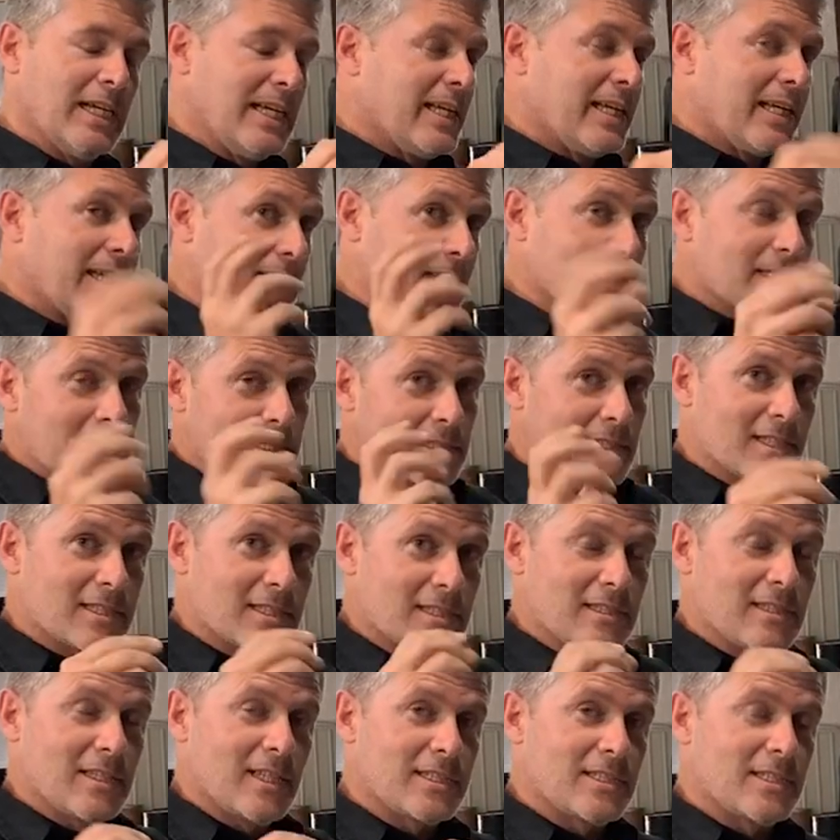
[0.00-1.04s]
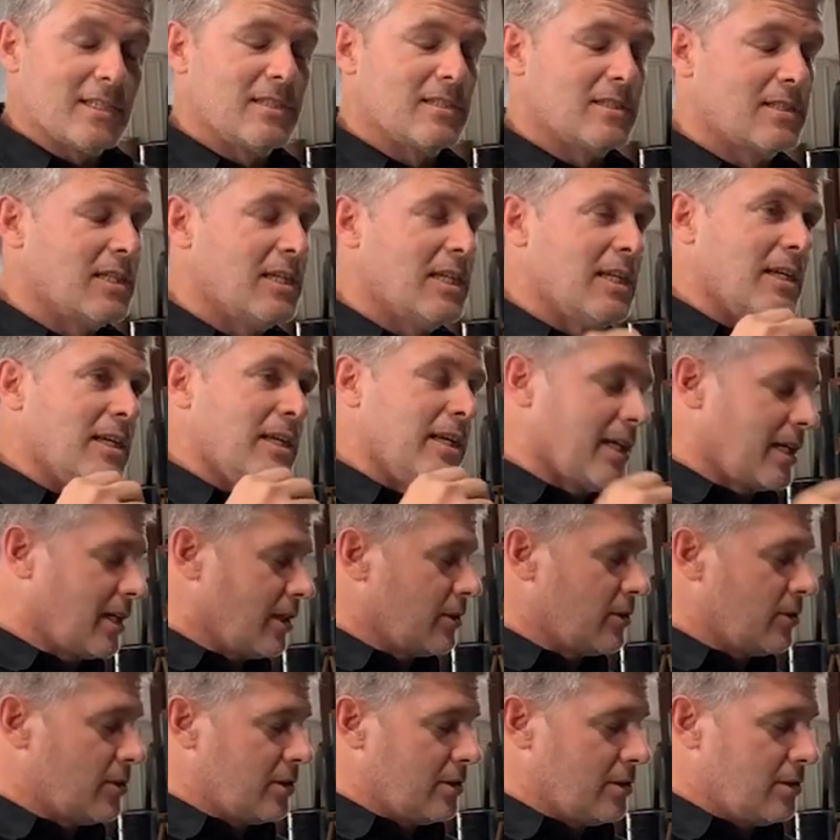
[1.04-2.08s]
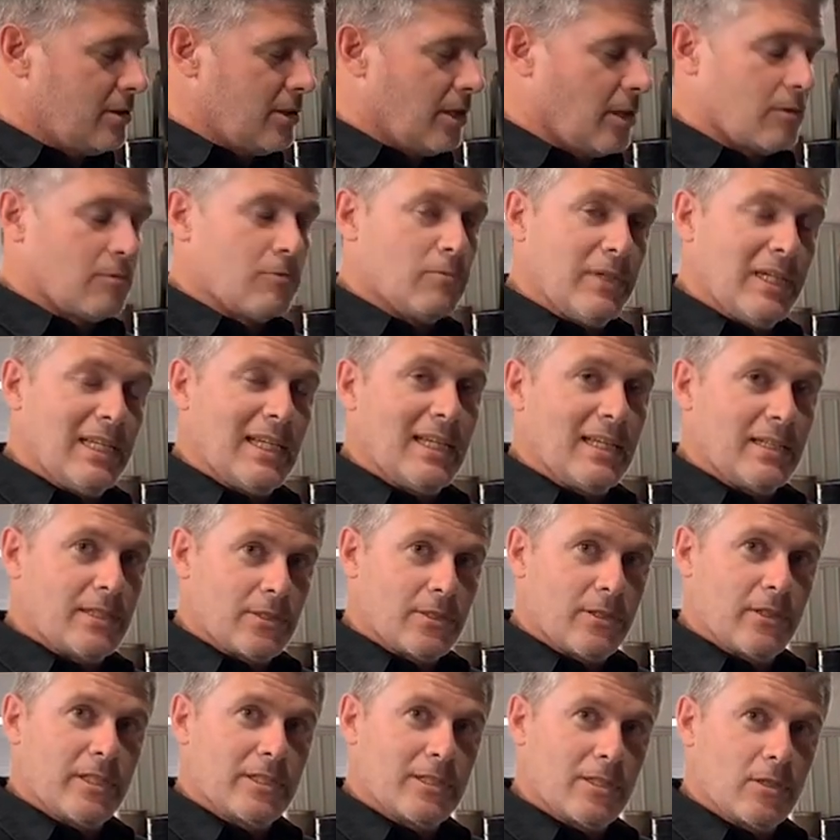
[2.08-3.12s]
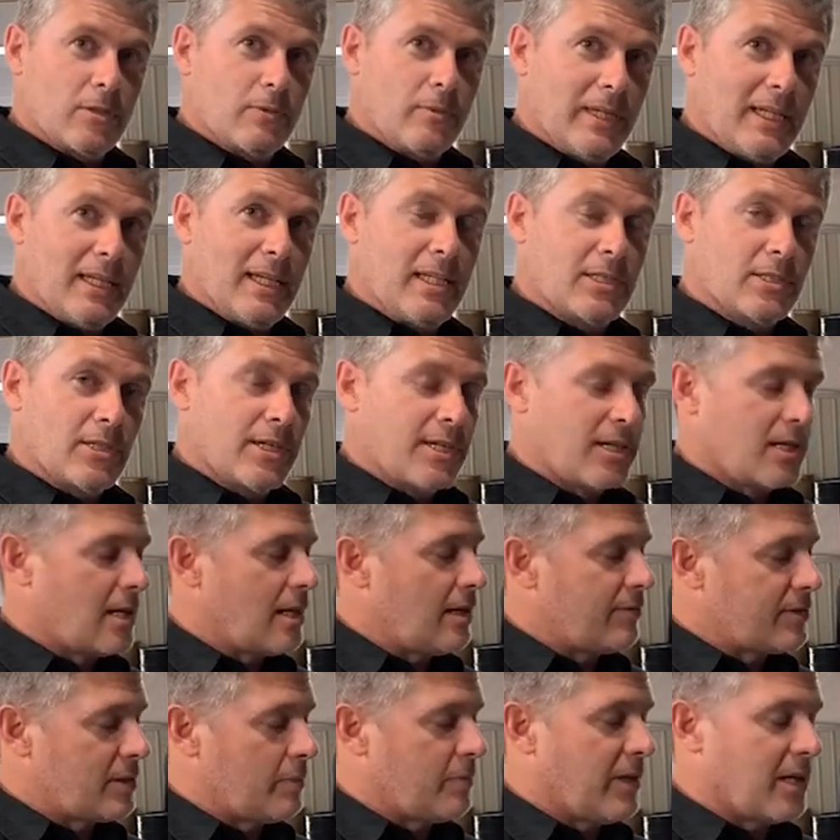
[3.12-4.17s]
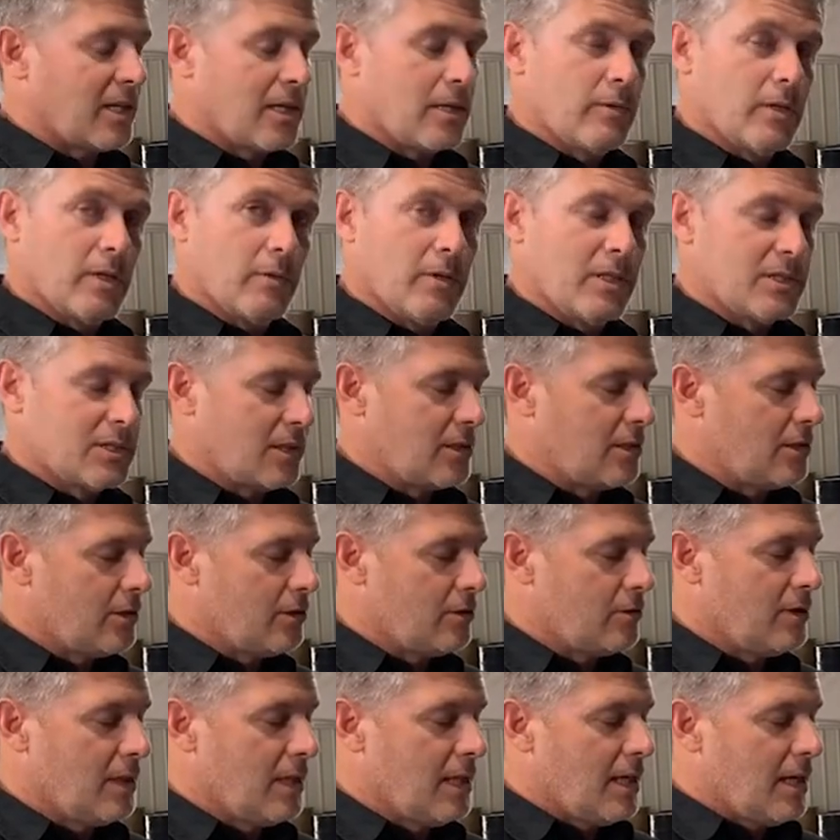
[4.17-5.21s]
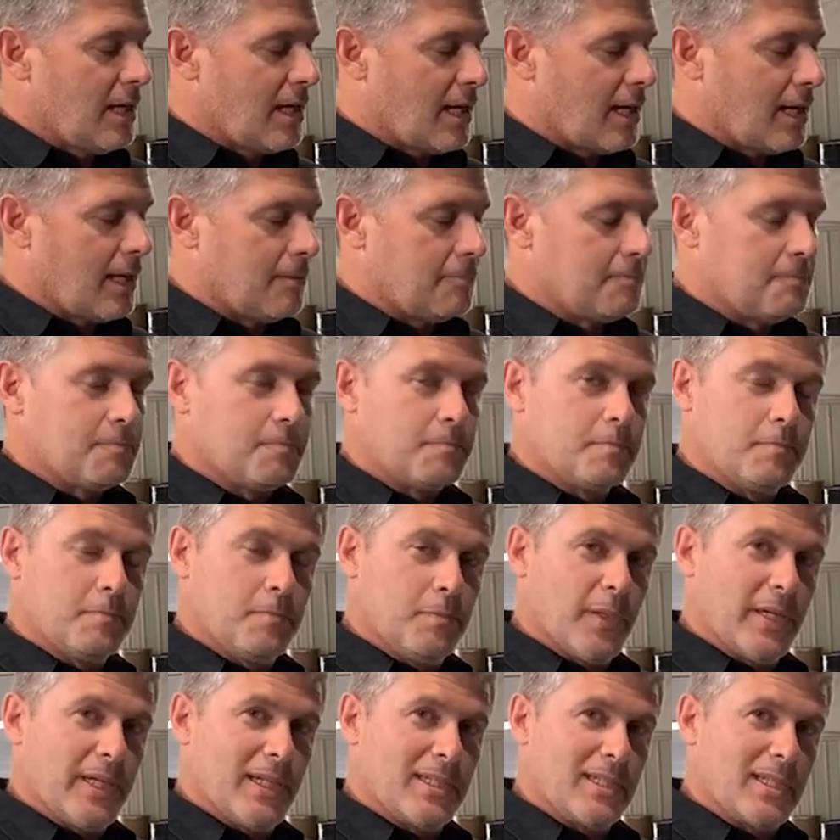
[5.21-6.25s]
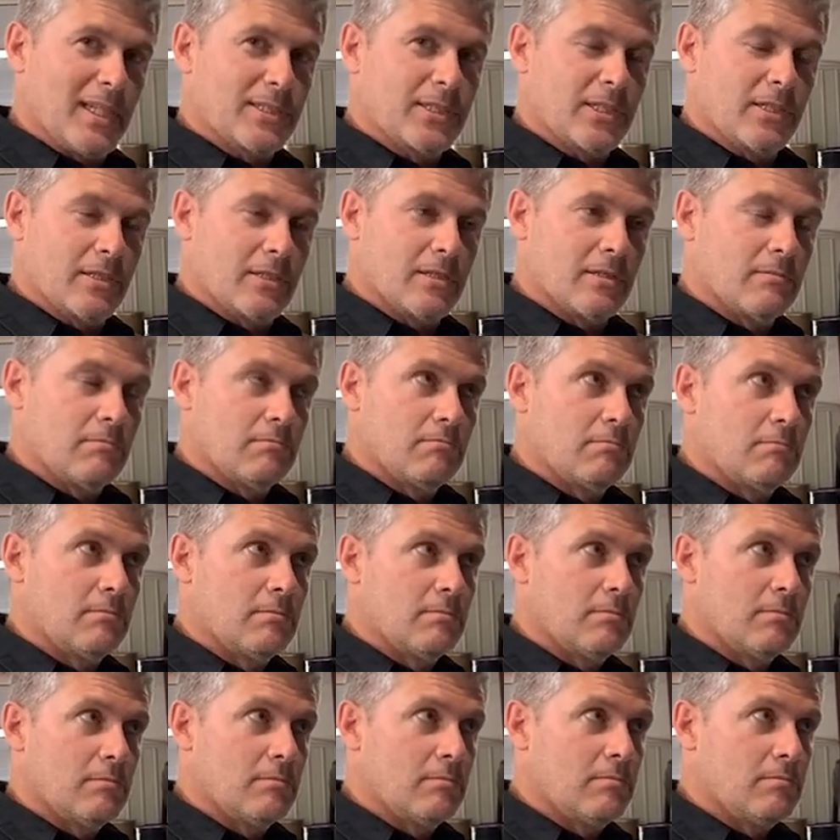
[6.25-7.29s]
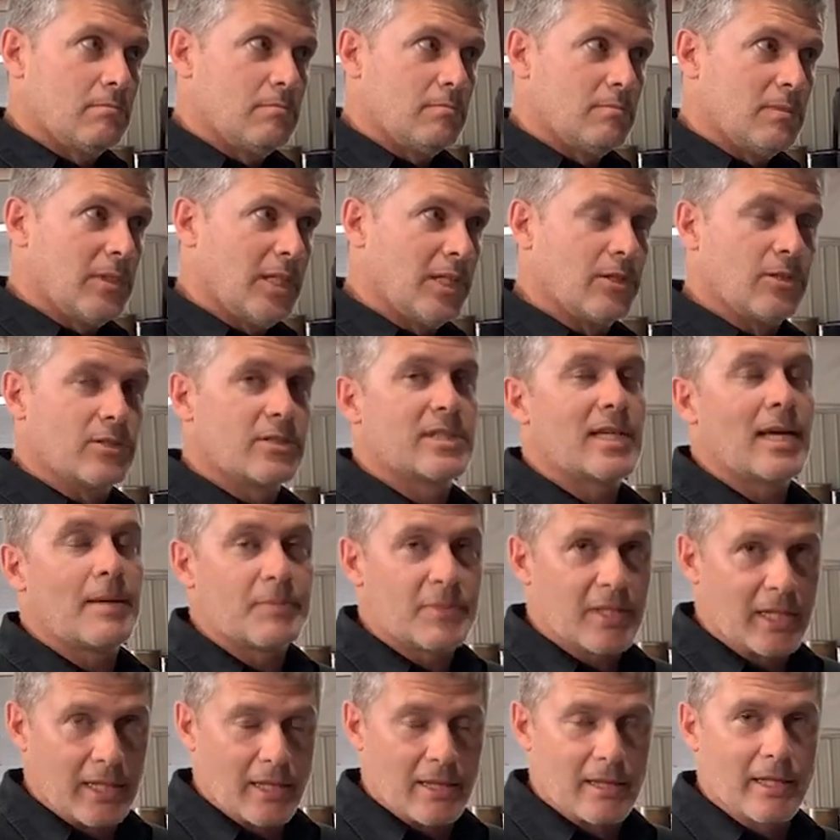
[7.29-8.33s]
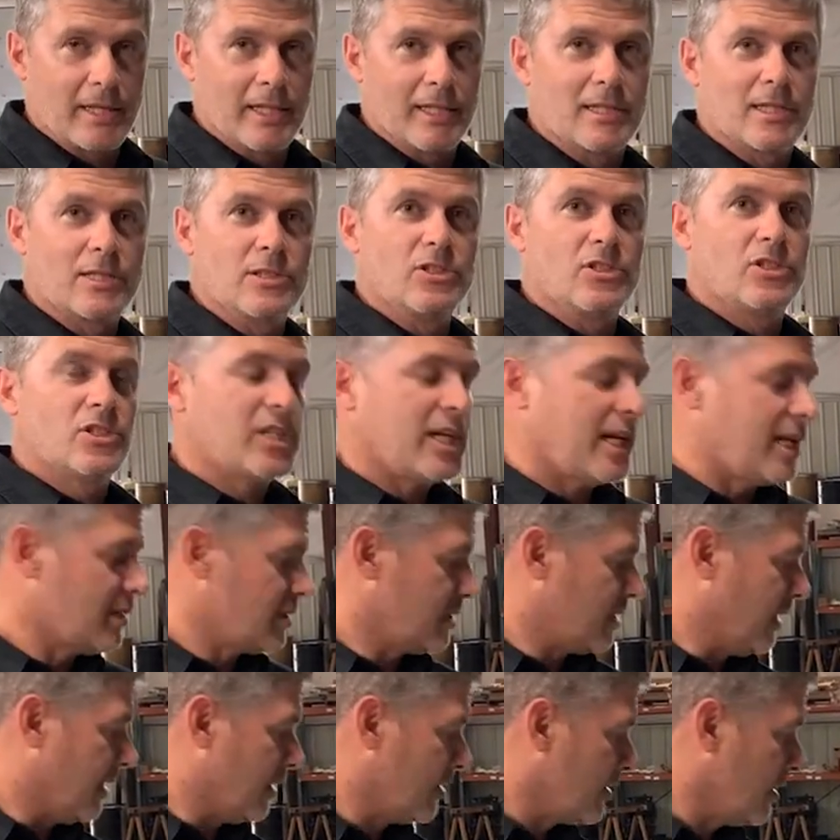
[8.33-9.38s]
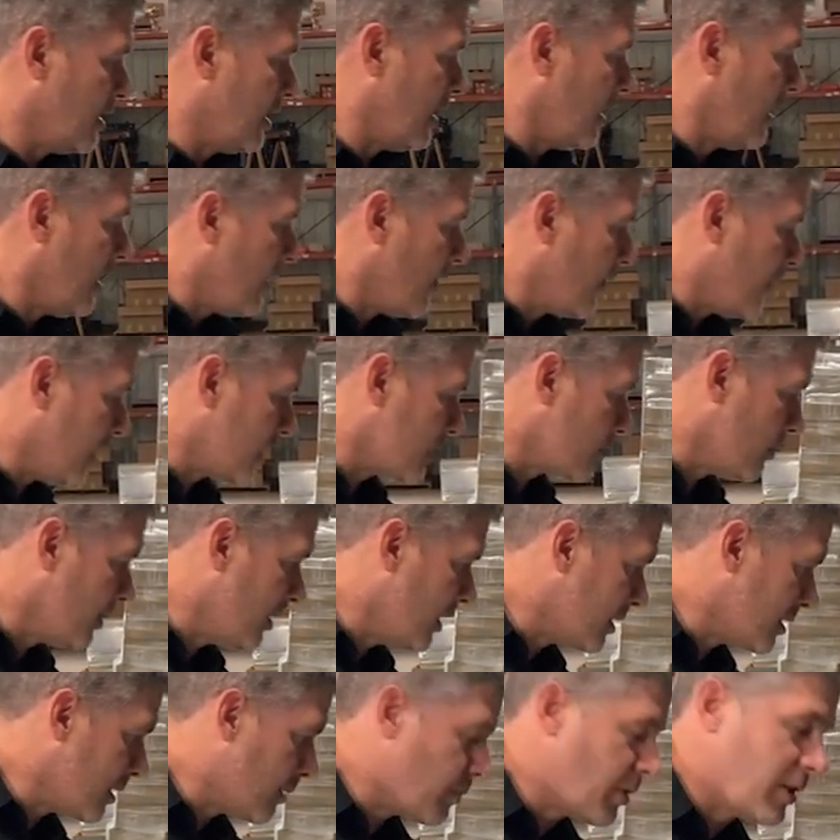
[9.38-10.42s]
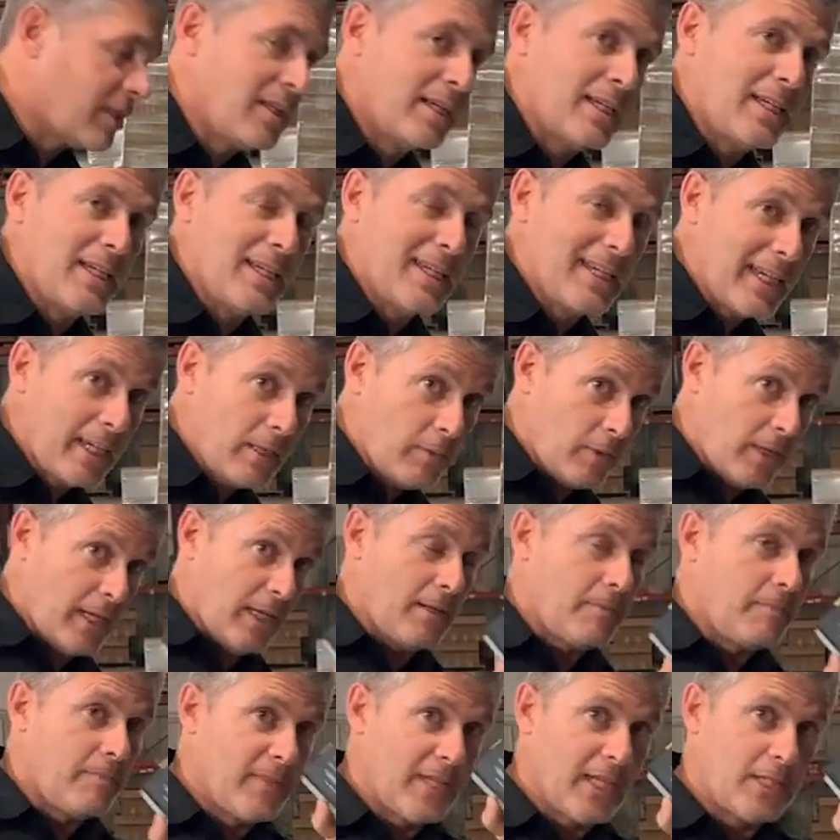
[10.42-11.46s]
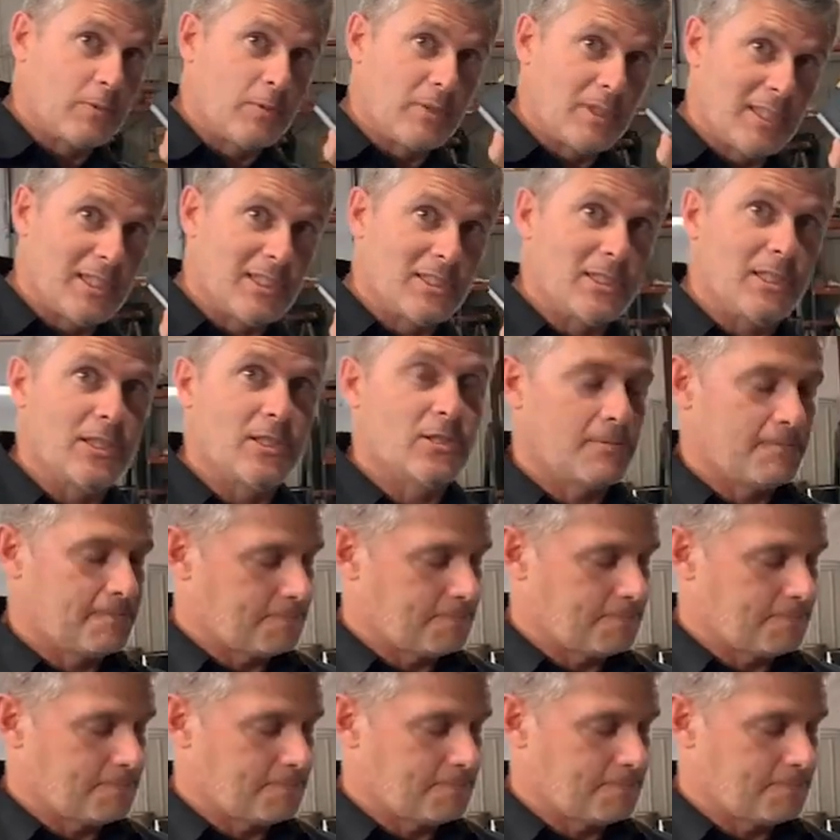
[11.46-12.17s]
It listens. It can, you know, turn its little relays on and off depending on what it wants to do, but it doesn't intercept anything. It doesn't change things. That's where you need something like a gateway. That's what this is.